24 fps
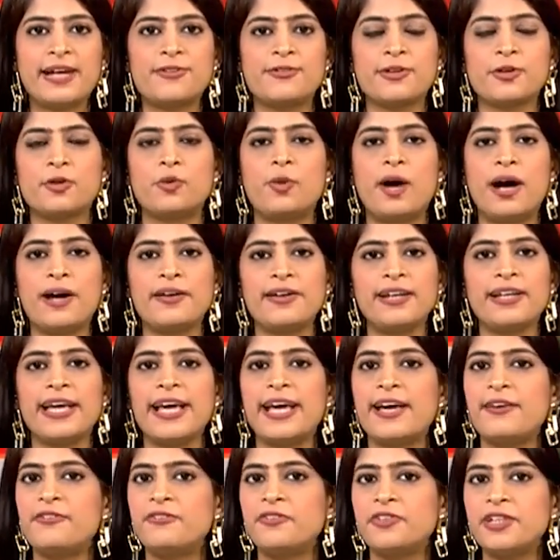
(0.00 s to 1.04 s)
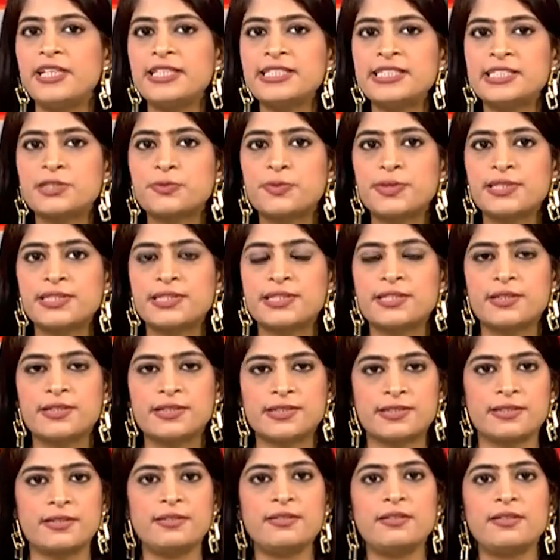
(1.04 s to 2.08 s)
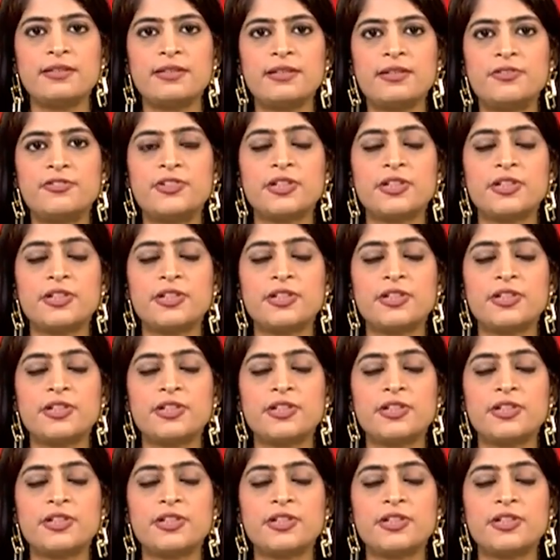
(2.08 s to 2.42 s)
that requiring every Swiss citizen,